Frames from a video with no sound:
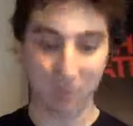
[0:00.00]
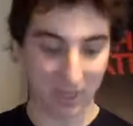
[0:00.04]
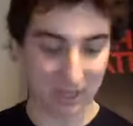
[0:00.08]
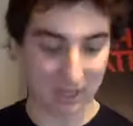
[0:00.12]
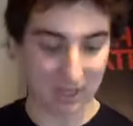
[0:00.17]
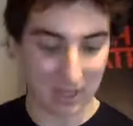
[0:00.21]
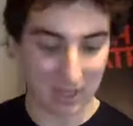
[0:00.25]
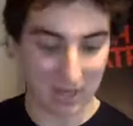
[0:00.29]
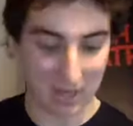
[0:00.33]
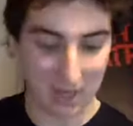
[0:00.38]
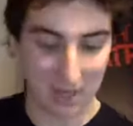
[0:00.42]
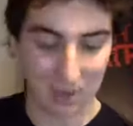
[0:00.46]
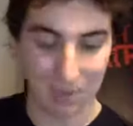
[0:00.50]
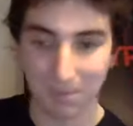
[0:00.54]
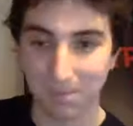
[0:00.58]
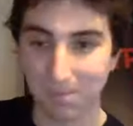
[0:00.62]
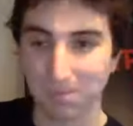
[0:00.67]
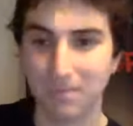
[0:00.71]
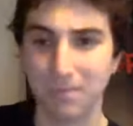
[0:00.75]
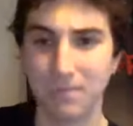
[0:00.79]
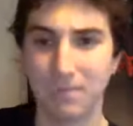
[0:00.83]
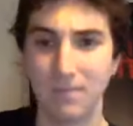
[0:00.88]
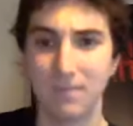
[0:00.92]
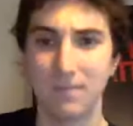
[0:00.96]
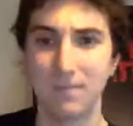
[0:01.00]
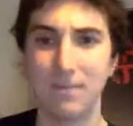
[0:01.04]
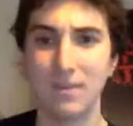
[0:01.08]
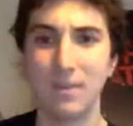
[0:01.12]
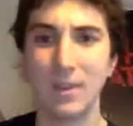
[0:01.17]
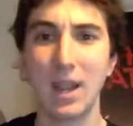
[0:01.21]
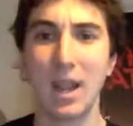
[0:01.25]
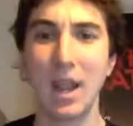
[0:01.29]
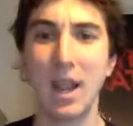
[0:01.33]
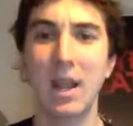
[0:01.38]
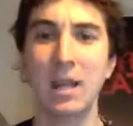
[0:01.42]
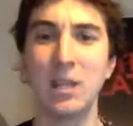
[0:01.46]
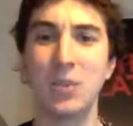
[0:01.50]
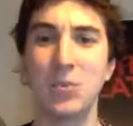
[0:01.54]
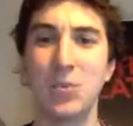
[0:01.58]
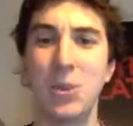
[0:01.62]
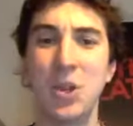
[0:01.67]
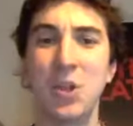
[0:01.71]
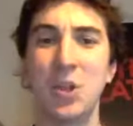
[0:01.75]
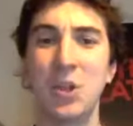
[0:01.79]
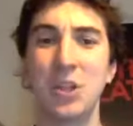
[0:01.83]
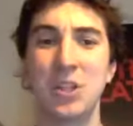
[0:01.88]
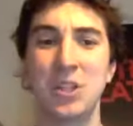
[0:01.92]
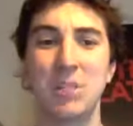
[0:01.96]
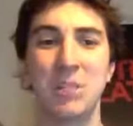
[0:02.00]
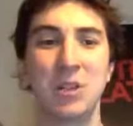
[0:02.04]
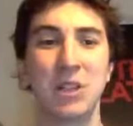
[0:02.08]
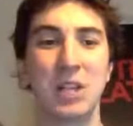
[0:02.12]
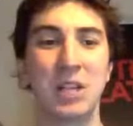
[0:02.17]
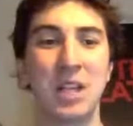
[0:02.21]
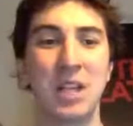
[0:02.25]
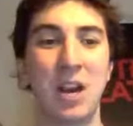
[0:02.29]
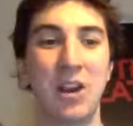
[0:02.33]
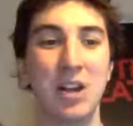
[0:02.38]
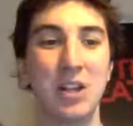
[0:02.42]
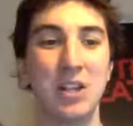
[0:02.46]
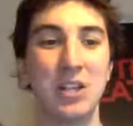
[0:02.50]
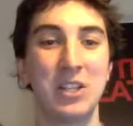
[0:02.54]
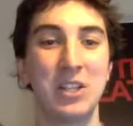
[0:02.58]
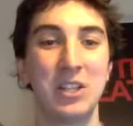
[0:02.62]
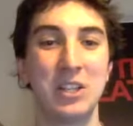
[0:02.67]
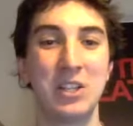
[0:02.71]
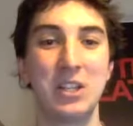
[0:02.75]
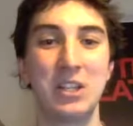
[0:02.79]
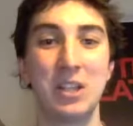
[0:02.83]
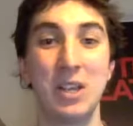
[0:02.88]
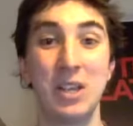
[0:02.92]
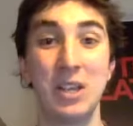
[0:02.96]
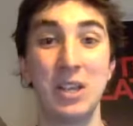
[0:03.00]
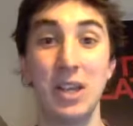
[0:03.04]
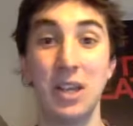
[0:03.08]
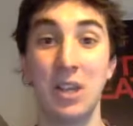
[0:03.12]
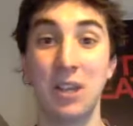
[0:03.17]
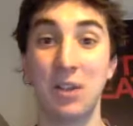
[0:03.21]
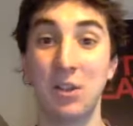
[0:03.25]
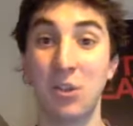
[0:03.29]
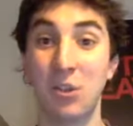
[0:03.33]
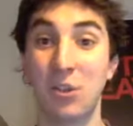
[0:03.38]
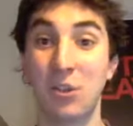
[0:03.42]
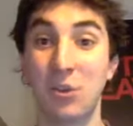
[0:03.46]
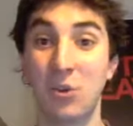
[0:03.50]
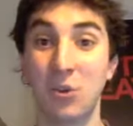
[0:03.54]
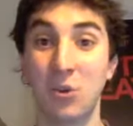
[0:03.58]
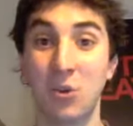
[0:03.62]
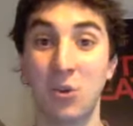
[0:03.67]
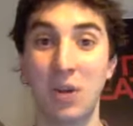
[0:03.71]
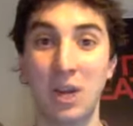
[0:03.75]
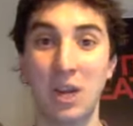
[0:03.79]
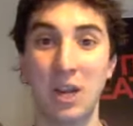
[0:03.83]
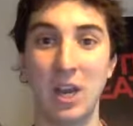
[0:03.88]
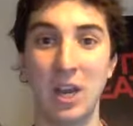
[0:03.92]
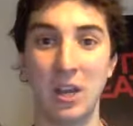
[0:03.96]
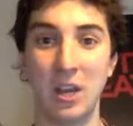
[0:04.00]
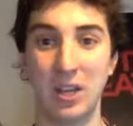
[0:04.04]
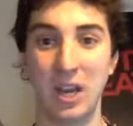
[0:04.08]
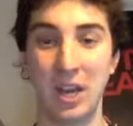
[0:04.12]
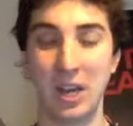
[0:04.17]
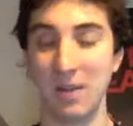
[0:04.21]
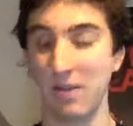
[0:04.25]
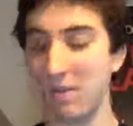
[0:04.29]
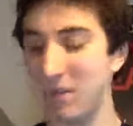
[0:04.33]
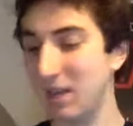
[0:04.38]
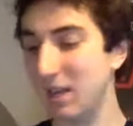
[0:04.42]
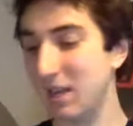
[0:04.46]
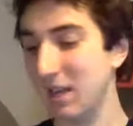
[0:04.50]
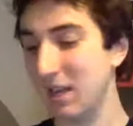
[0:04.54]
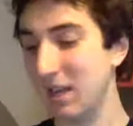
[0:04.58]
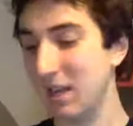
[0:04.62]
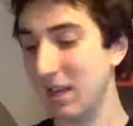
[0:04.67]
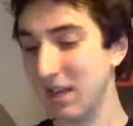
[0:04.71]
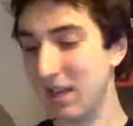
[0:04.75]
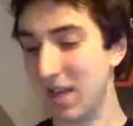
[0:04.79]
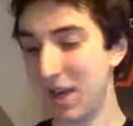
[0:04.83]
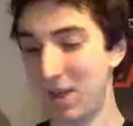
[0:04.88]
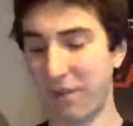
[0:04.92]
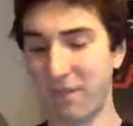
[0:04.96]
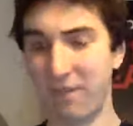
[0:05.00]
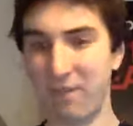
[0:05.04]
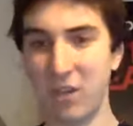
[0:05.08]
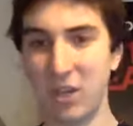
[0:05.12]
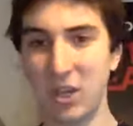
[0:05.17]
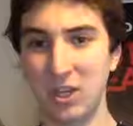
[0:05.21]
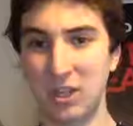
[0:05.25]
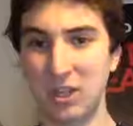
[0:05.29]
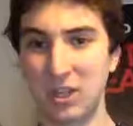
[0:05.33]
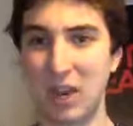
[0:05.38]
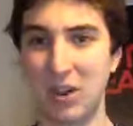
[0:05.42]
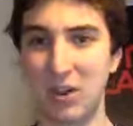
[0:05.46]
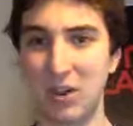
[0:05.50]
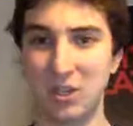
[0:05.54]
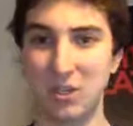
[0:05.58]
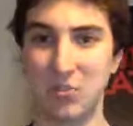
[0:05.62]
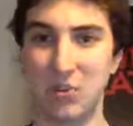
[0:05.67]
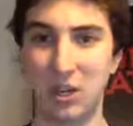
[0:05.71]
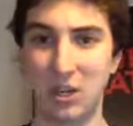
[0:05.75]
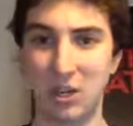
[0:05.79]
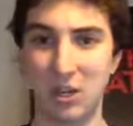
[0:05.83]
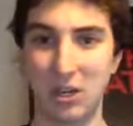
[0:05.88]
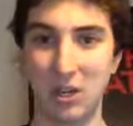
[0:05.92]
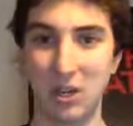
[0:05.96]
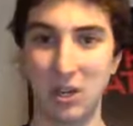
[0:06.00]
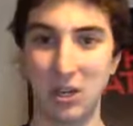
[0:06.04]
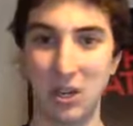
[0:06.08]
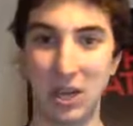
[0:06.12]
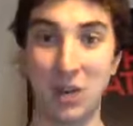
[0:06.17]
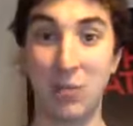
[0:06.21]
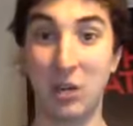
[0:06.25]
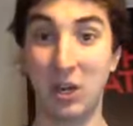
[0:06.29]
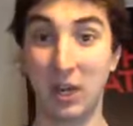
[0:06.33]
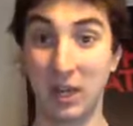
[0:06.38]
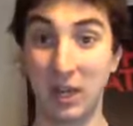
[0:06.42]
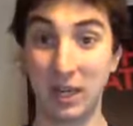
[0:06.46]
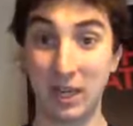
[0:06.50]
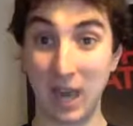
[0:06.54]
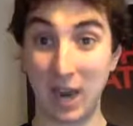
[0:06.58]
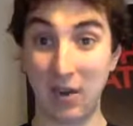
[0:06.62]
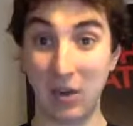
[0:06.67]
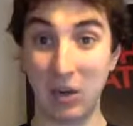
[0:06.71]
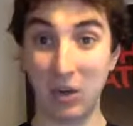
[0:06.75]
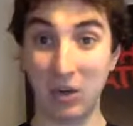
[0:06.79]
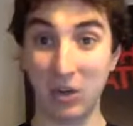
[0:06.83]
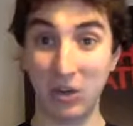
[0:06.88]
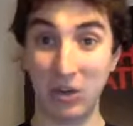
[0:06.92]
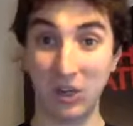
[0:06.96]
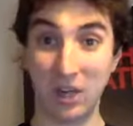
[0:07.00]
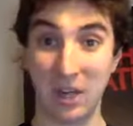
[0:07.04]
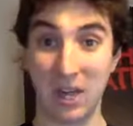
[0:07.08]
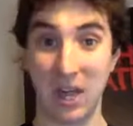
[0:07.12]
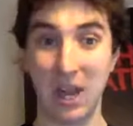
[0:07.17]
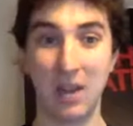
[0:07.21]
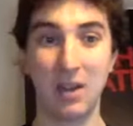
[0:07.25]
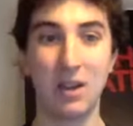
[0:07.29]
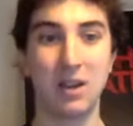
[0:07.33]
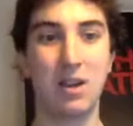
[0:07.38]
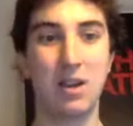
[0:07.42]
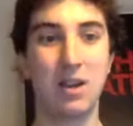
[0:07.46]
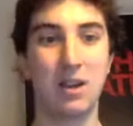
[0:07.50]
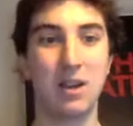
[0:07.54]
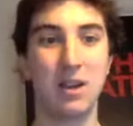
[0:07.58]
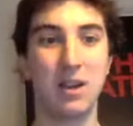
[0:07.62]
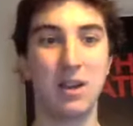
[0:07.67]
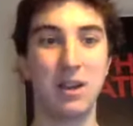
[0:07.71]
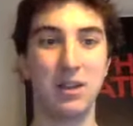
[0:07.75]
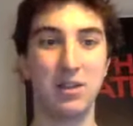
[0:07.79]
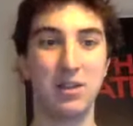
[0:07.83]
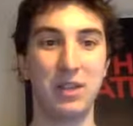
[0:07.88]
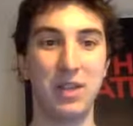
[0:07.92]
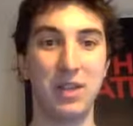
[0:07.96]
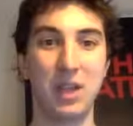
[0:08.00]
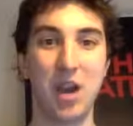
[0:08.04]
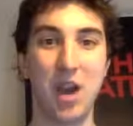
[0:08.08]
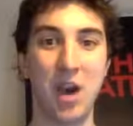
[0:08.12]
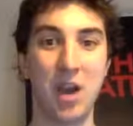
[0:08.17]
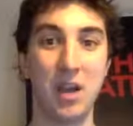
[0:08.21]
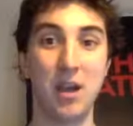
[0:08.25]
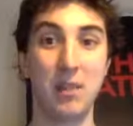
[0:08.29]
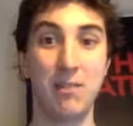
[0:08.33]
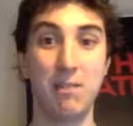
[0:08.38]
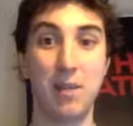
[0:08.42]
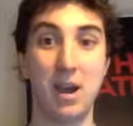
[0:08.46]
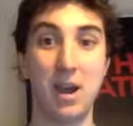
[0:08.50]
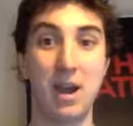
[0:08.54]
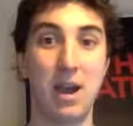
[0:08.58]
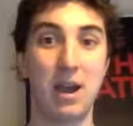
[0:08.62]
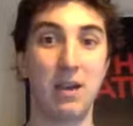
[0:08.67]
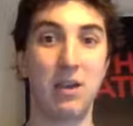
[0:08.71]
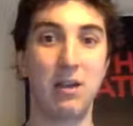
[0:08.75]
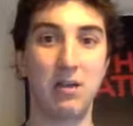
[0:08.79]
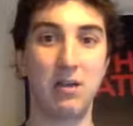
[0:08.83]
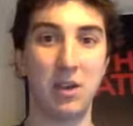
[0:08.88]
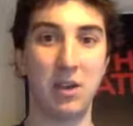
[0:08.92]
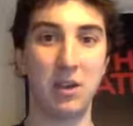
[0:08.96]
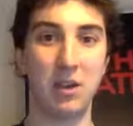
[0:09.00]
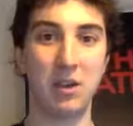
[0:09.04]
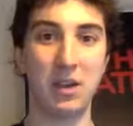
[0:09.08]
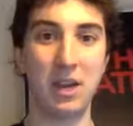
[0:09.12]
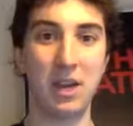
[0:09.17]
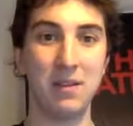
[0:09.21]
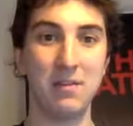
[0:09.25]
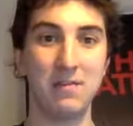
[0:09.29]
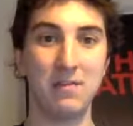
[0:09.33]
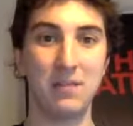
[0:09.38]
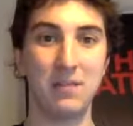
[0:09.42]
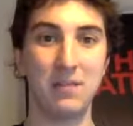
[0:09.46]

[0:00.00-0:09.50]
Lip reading: us now as we look at some of the characters in the story, okay? Now the first character we're going to look at, we're going to carry on looking at the Iron Man, okay?